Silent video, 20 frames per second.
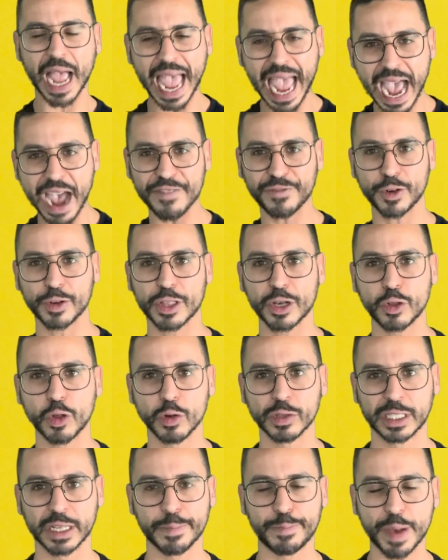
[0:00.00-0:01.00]
after the
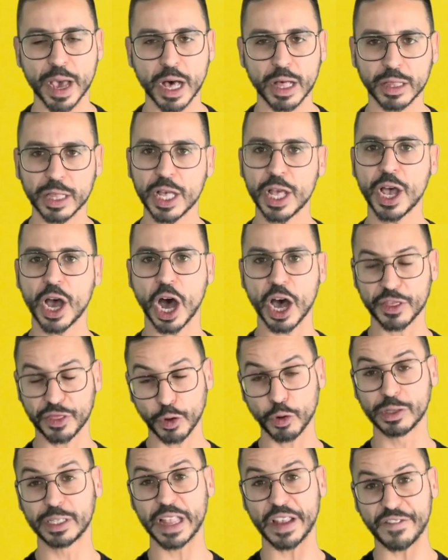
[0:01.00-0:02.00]
closing bell,
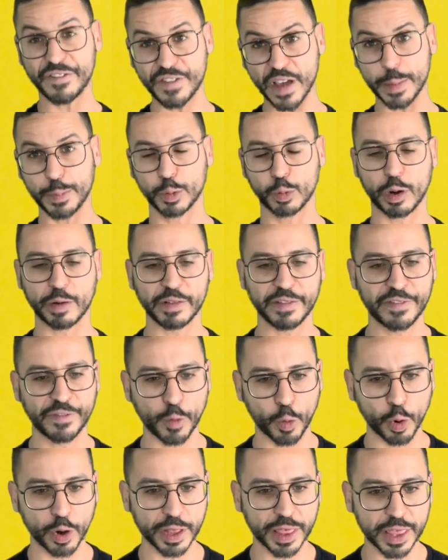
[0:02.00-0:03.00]
Thursday, February
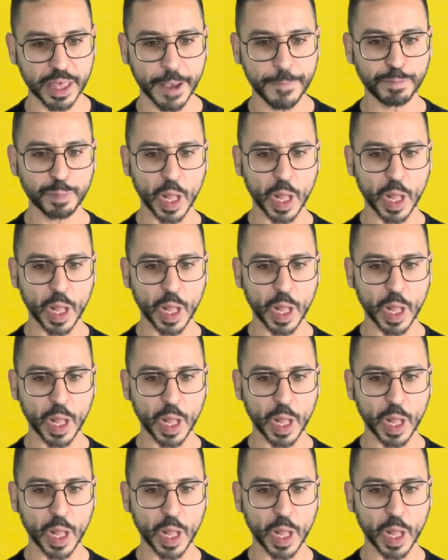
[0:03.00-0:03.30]
4th.